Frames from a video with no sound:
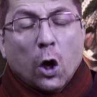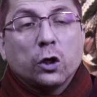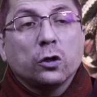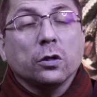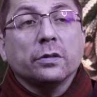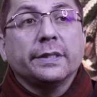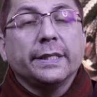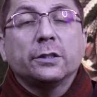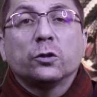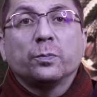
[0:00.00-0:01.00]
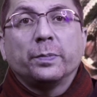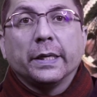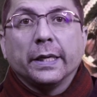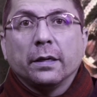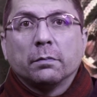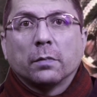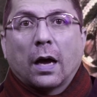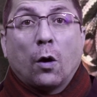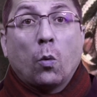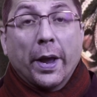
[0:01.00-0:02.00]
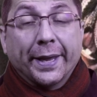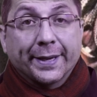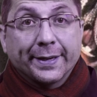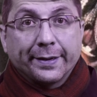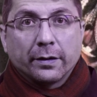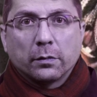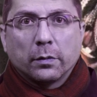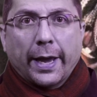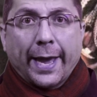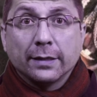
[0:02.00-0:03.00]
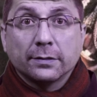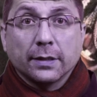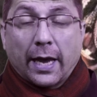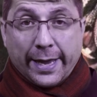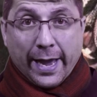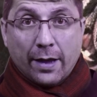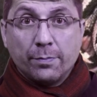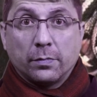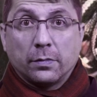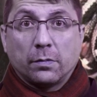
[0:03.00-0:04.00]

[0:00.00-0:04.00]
you don't need to be awakened as I am